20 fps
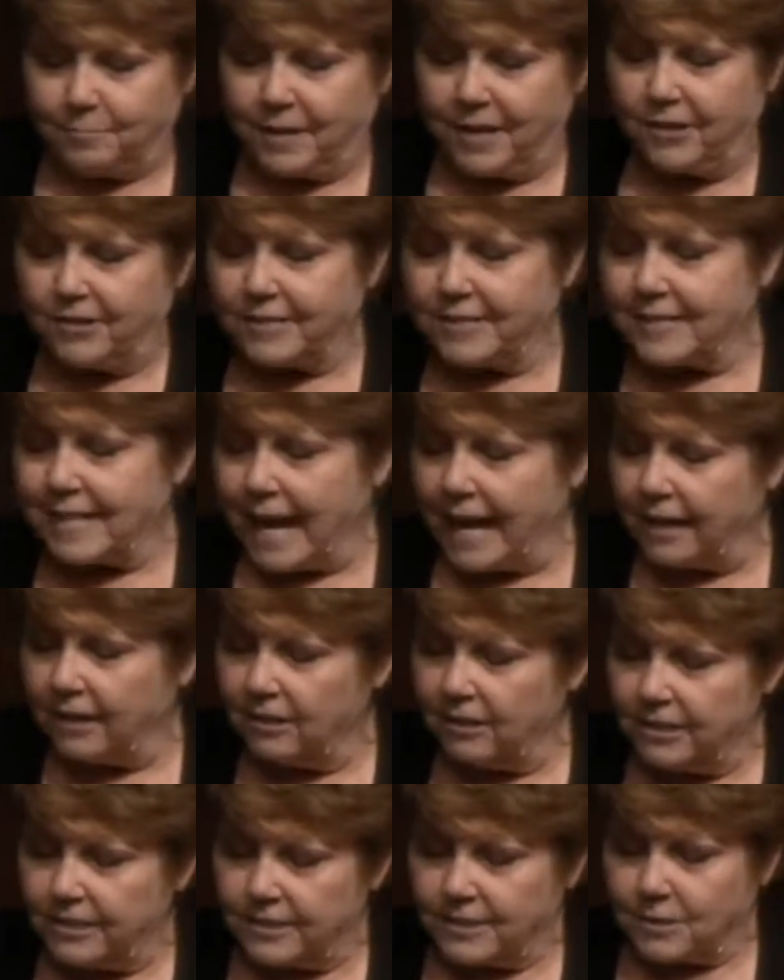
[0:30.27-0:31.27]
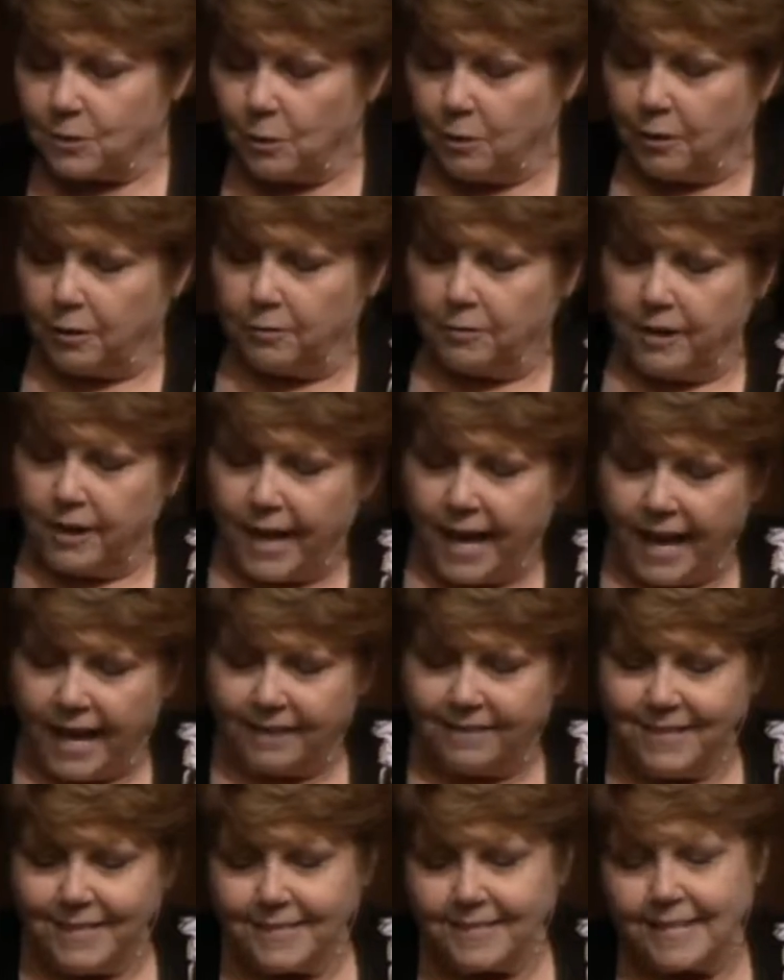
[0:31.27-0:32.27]
Aristotle and so on,
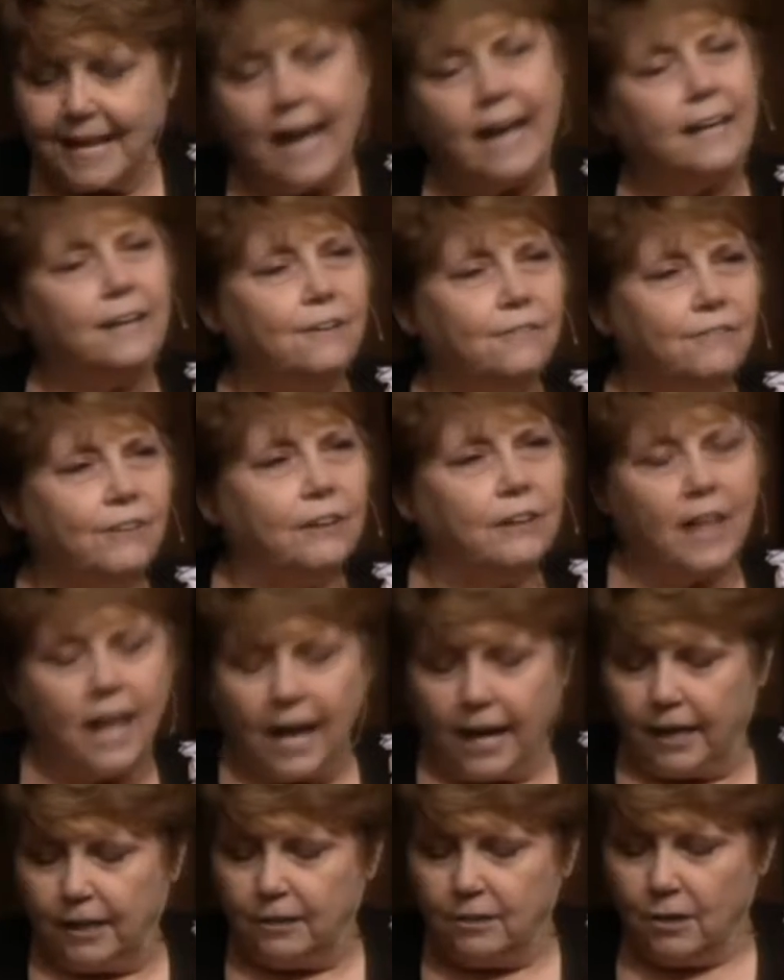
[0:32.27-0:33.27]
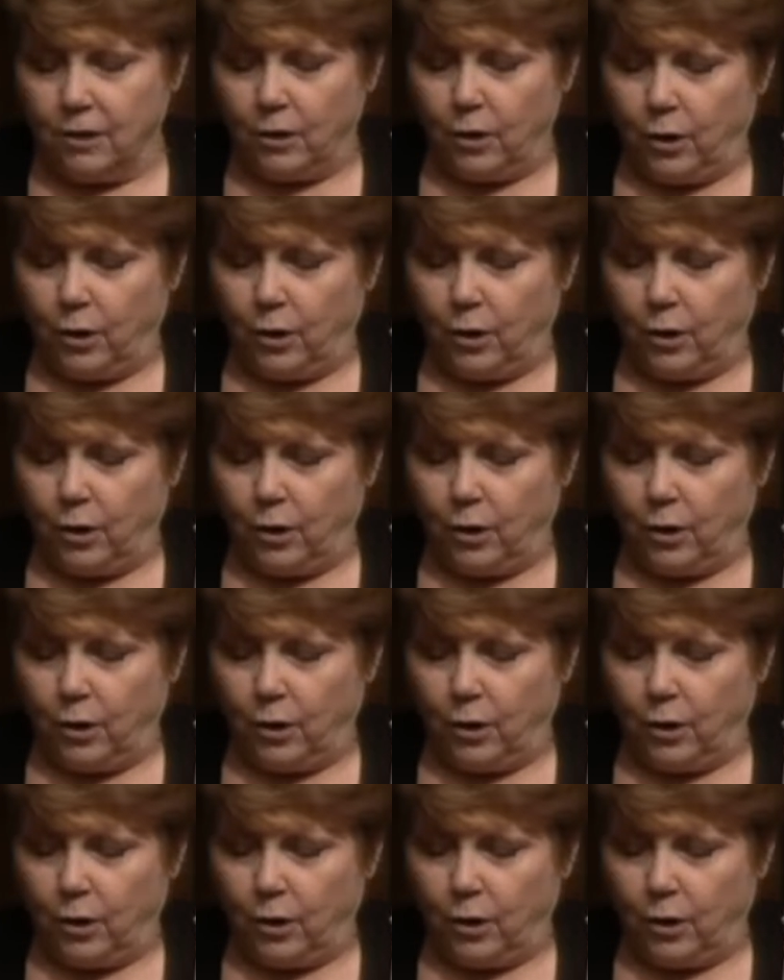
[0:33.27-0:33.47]
had this kind of a line: